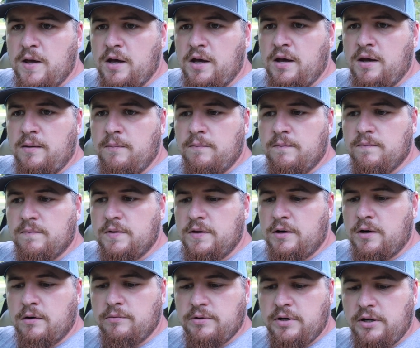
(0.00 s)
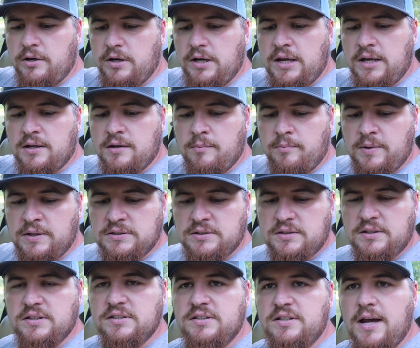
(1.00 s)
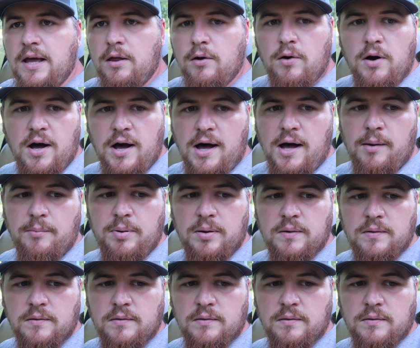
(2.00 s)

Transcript: Um, they're over here eating a bunch of this yellow hop